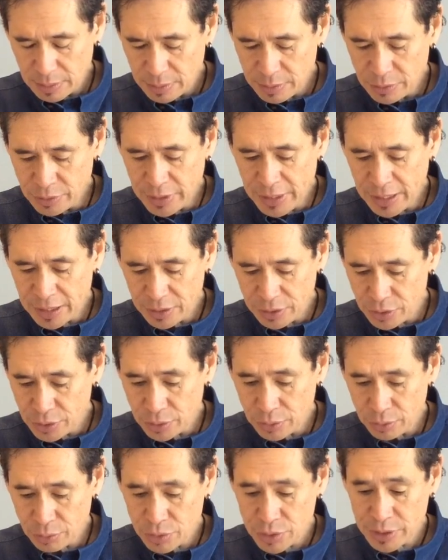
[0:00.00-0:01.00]
you can't
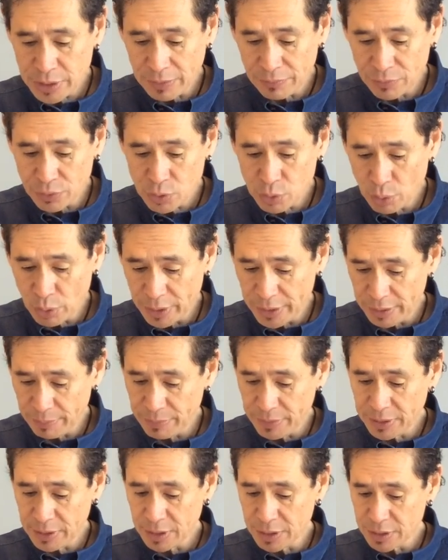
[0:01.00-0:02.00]
use 7/20
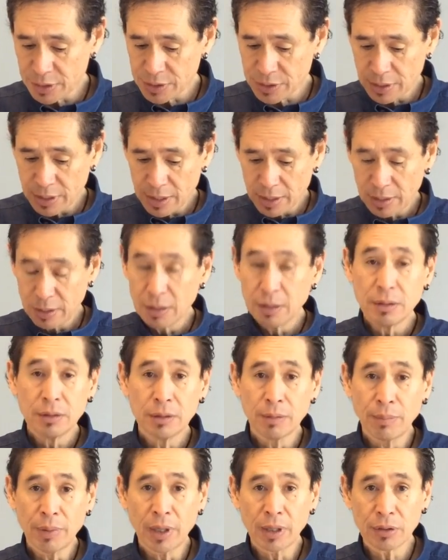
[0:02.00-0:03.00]
because
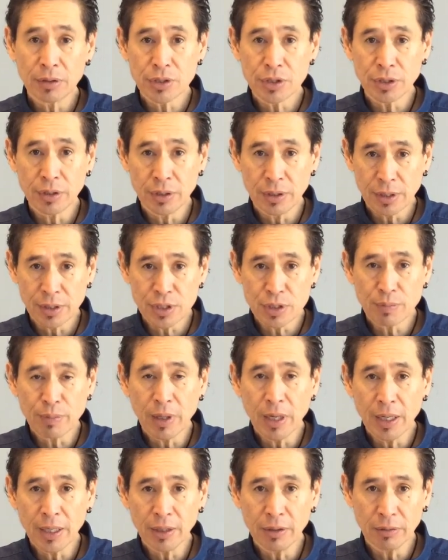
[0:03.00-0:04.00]
the bottle is going to
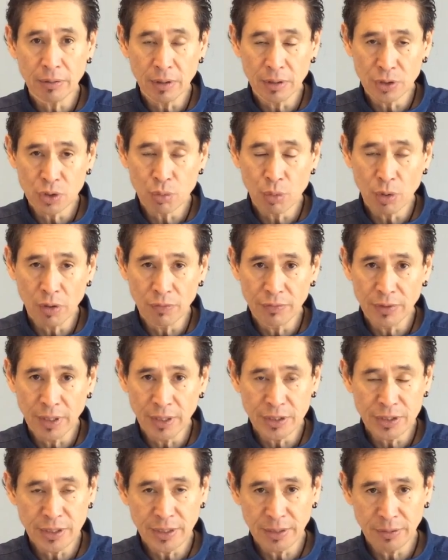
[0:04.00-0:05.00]
expire on
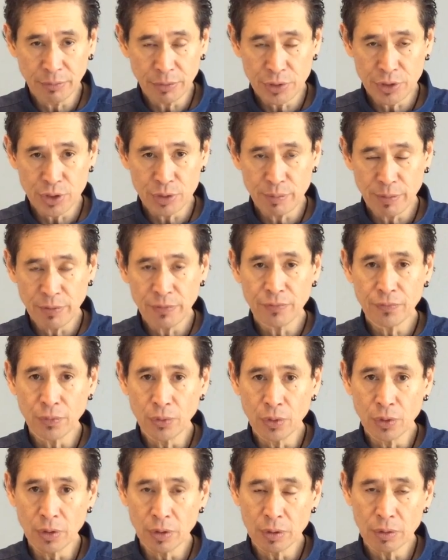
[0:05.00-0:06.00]
12/19, which is
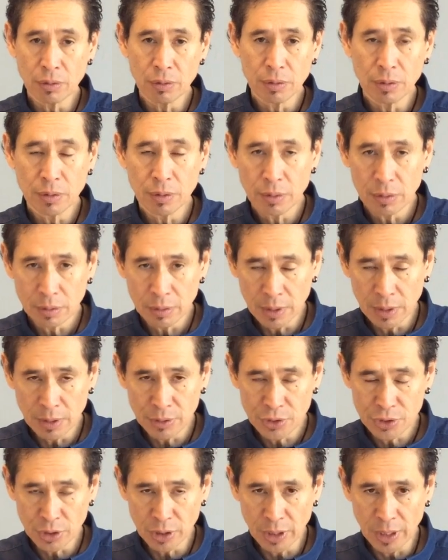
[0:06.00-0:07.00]
before
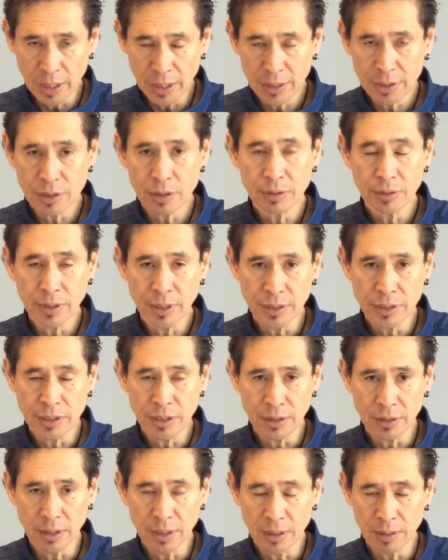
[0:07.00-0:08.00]
July
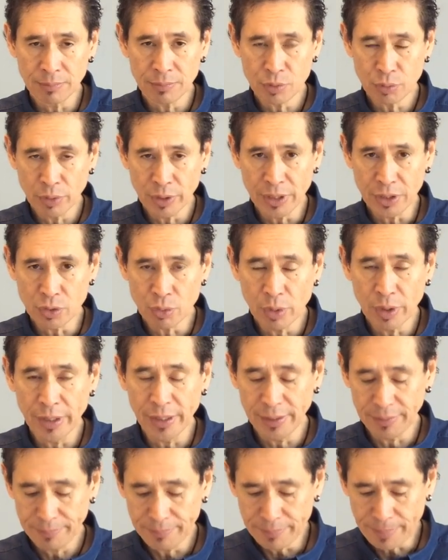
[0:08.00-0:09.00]
2020.